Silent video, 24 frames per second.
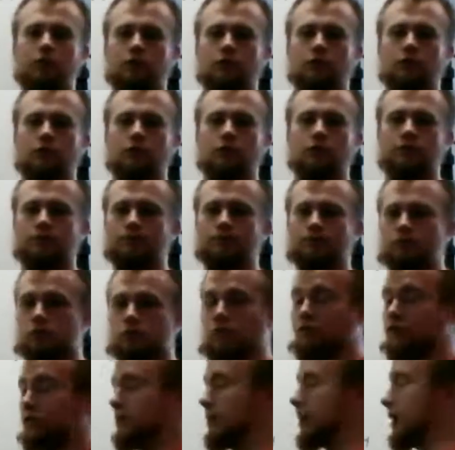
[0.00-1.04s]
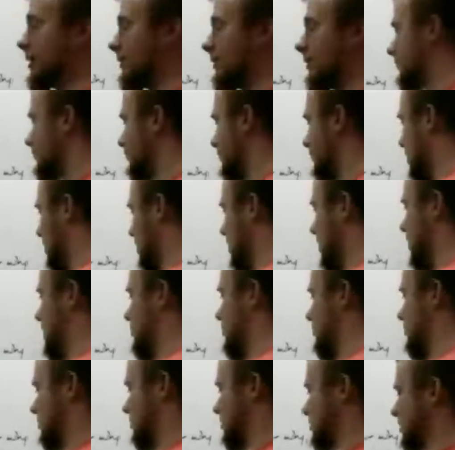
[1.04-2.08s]
me, it was stuff
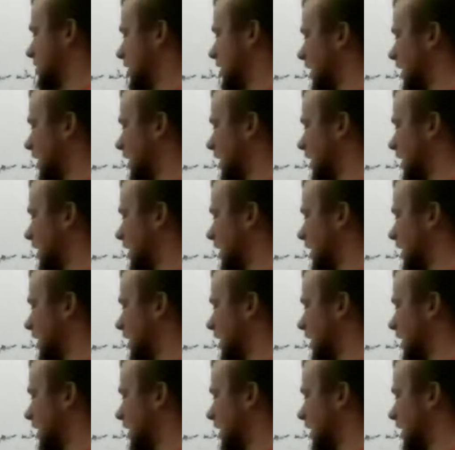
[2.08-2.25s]
like,